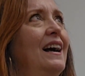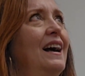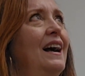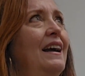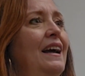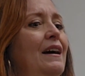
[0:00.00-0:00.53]

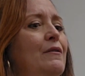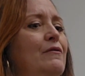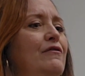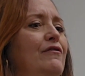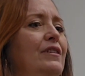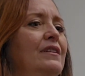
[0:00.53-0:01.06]
I have
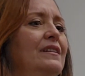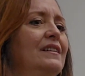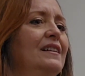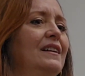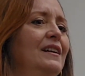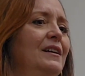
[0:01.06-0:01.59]

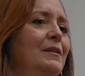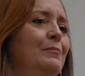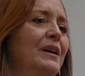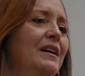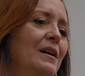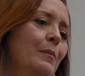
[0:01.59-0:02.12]

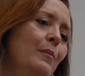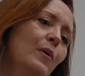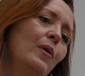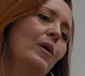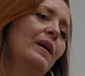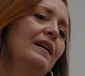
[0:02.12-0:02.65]
become
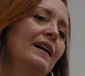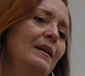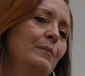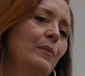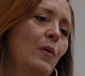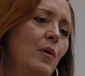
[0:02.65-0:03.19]
more
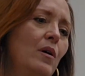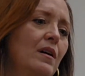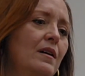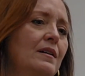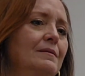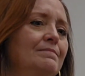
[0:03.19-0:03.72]
and
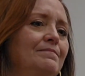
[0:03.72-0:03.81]
more,